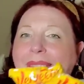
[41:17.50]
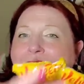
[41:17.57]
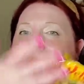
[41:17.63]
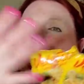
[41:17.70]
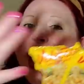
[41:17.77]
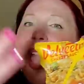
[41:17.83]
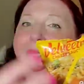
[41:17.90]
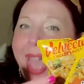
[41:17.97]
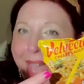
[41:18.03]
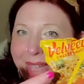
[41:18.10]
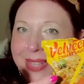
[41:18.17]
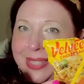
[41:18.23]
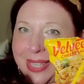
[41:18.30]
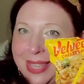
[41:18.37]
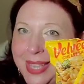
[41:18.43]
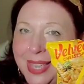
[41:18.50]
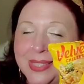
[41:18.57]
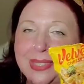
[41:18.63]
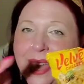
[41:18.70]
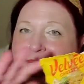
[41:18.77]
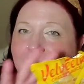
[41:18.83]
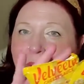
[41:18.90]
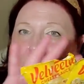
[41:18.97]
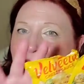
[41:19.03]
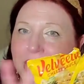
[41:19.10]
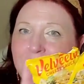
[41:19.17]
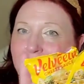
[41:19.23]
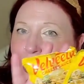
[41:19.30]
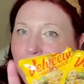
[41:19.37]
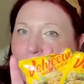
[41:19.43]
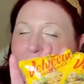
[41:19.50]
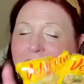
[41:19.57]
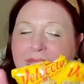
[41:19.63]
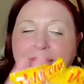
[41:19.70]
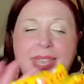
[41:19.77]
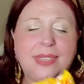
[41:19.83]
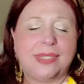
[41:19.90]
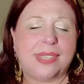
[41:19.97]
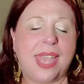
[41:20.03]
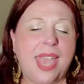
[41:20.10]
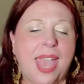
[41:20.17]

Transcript: I add to this. I don't just use this